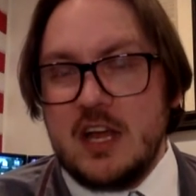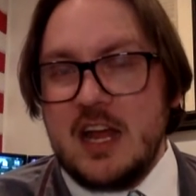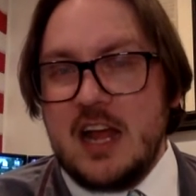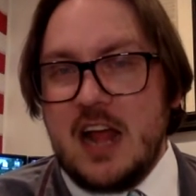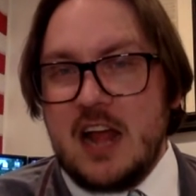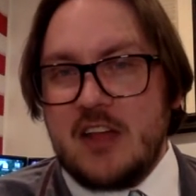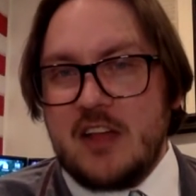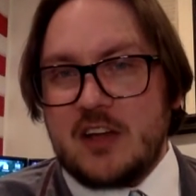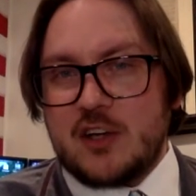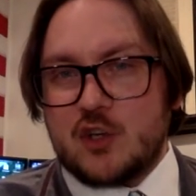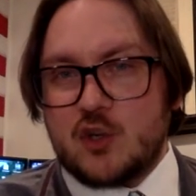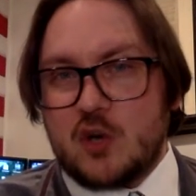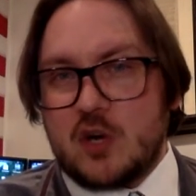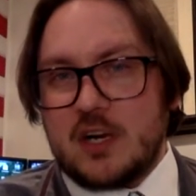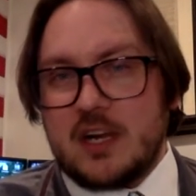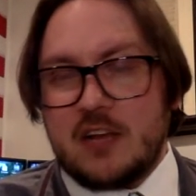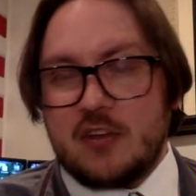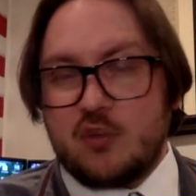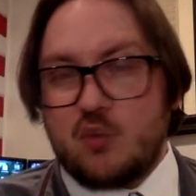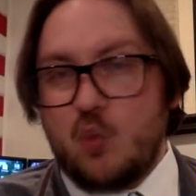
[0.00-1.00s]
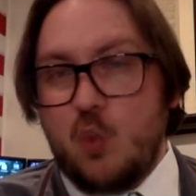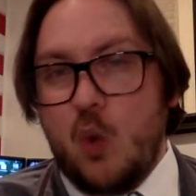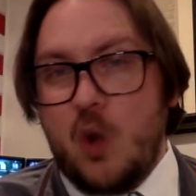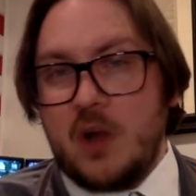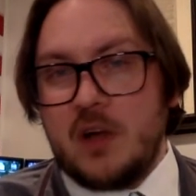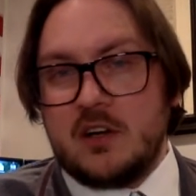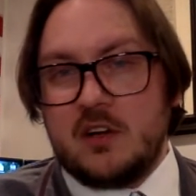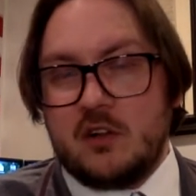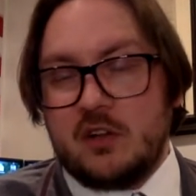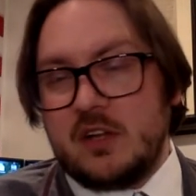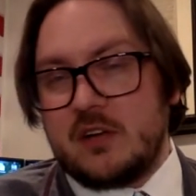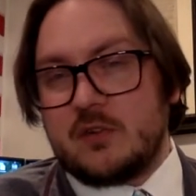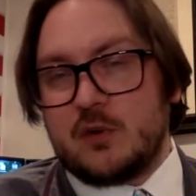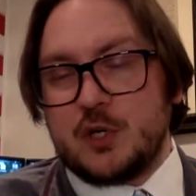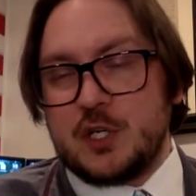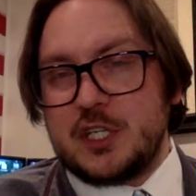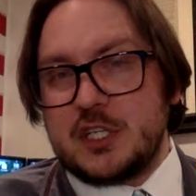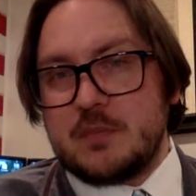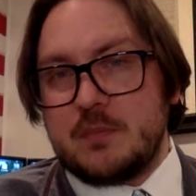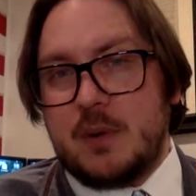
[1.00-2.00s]
and that truck has one
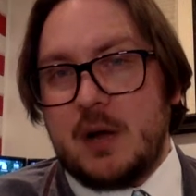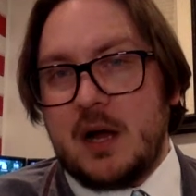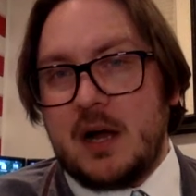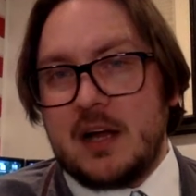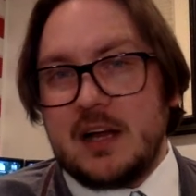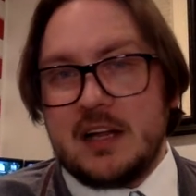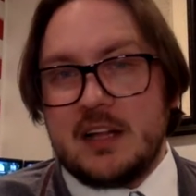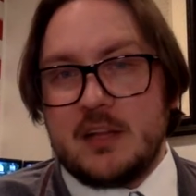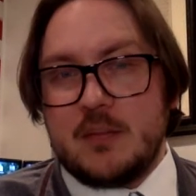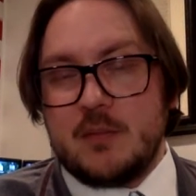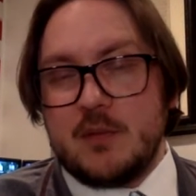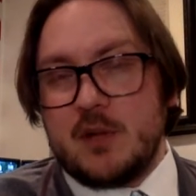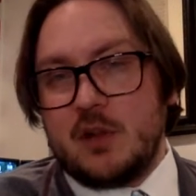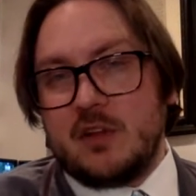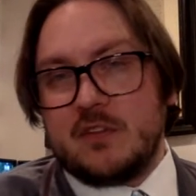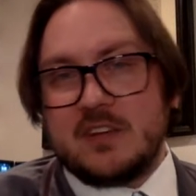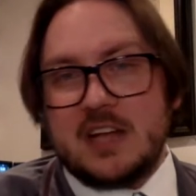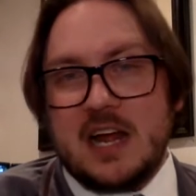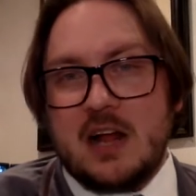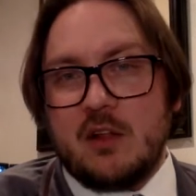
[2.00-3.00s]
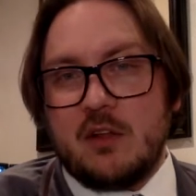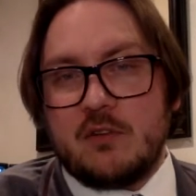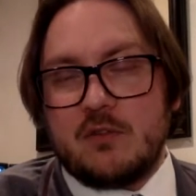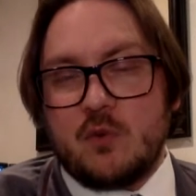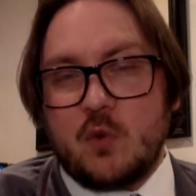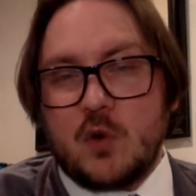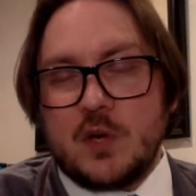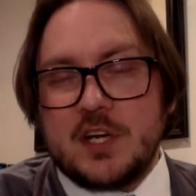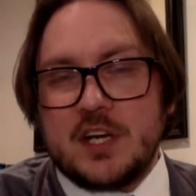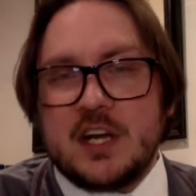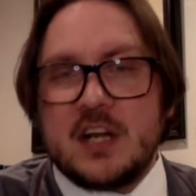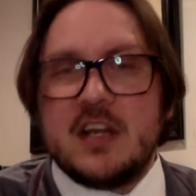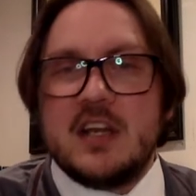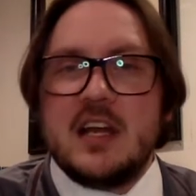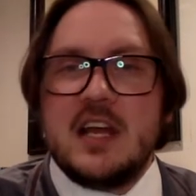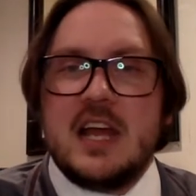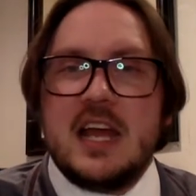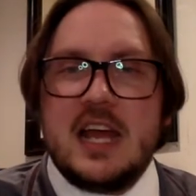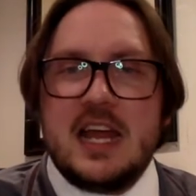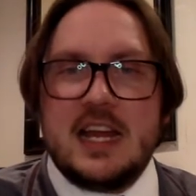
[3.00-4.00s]
delivery spot in the middle of California,
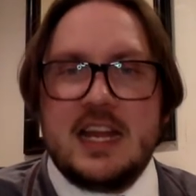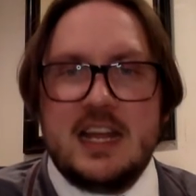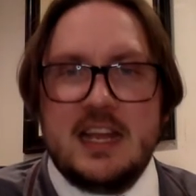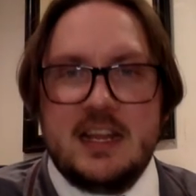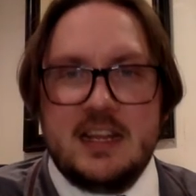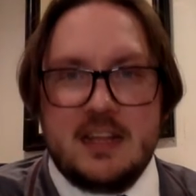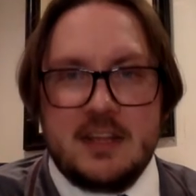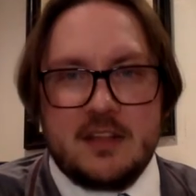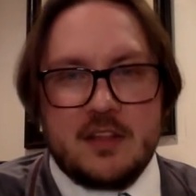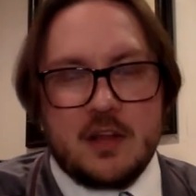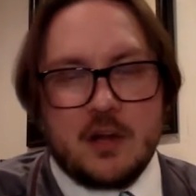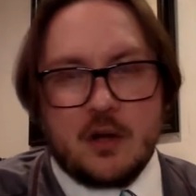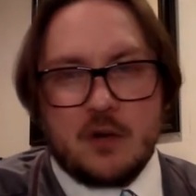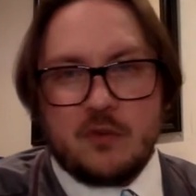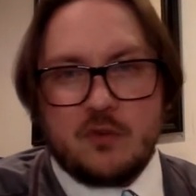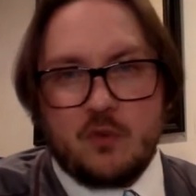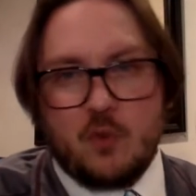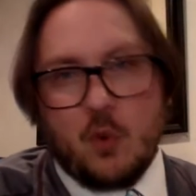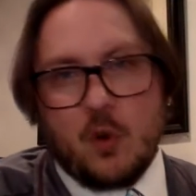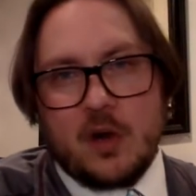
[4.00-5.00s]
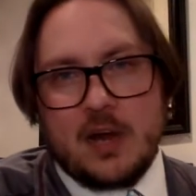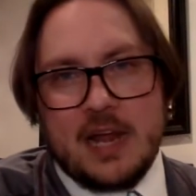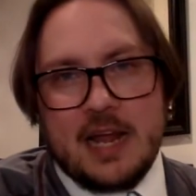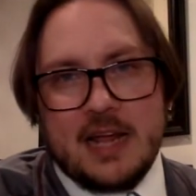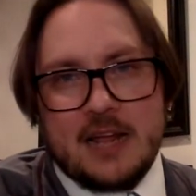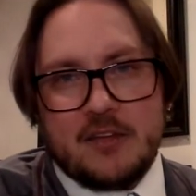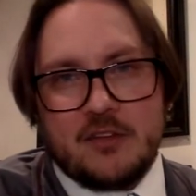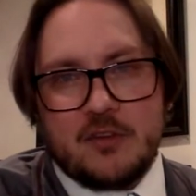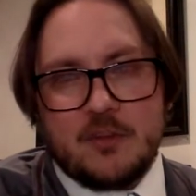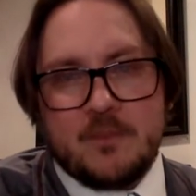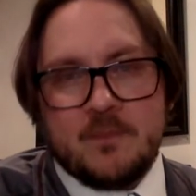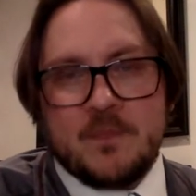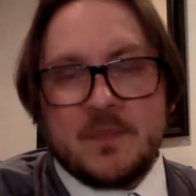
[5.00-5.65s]
and he can get there in 4 days.